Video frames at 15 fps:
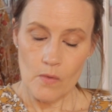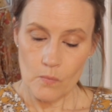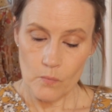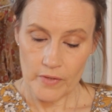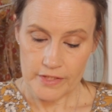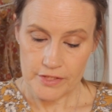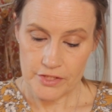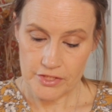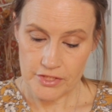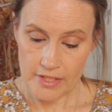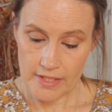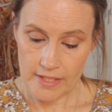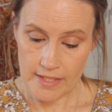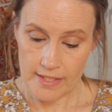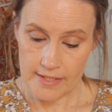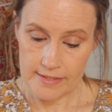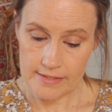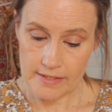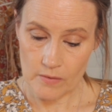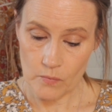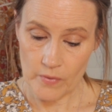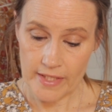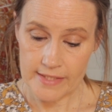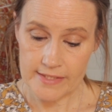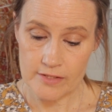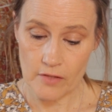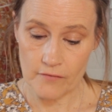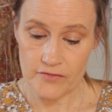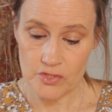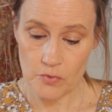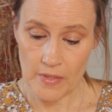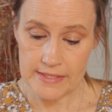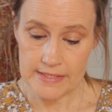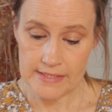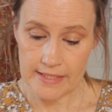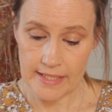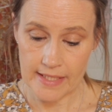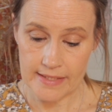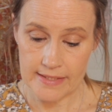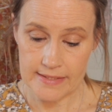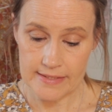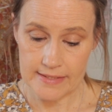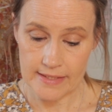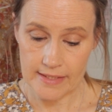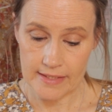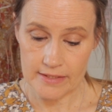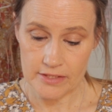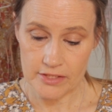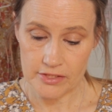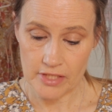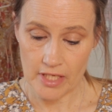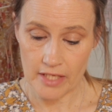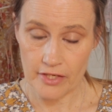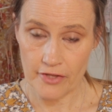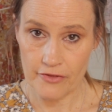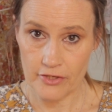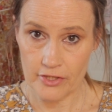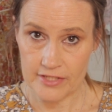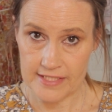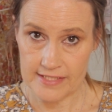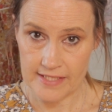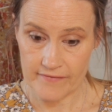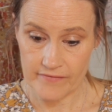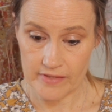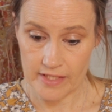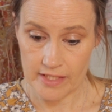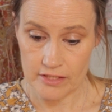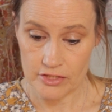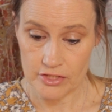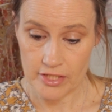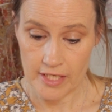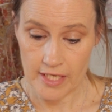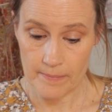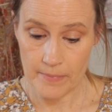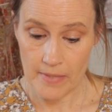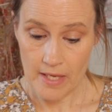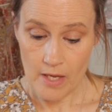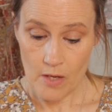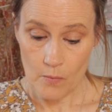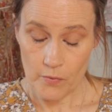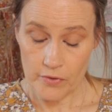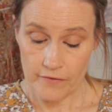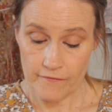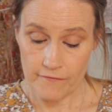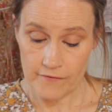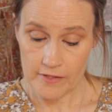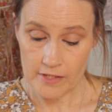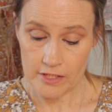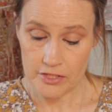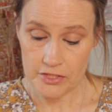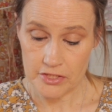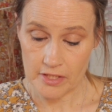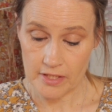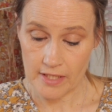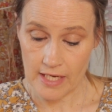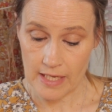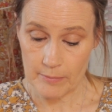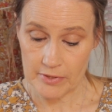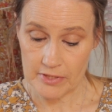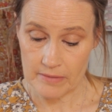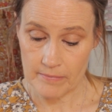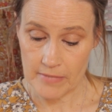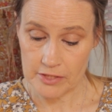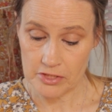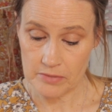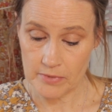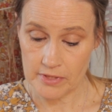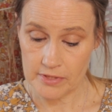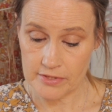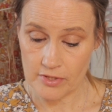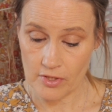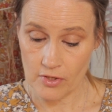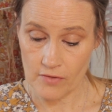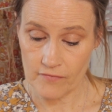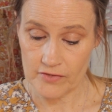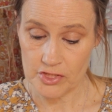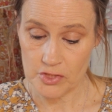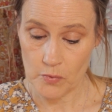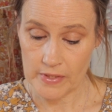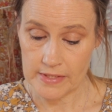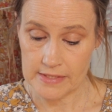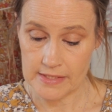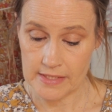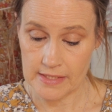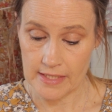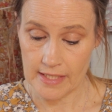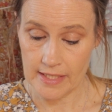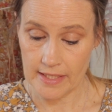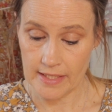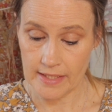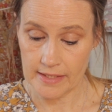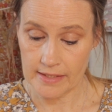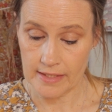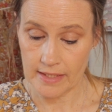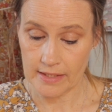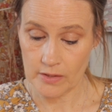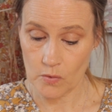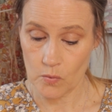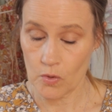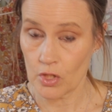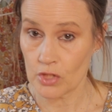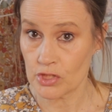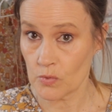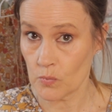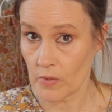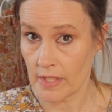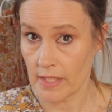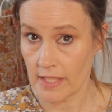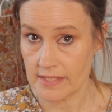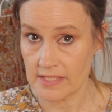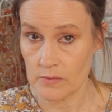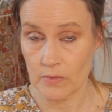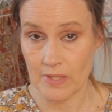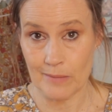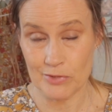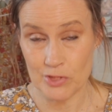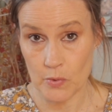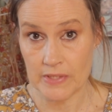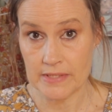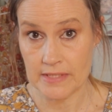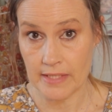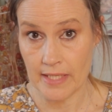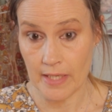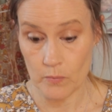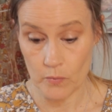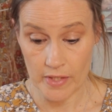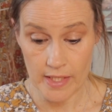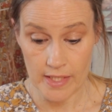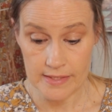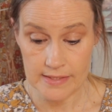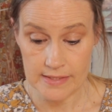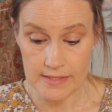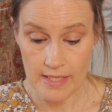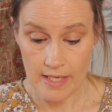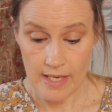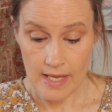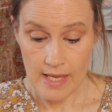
which is a waist of twenty-eight inch and a thirty-seven inch hip, with a finished garment measurement of twenty-nine and a quarter waist. Well, I'm a twenty-nine waist,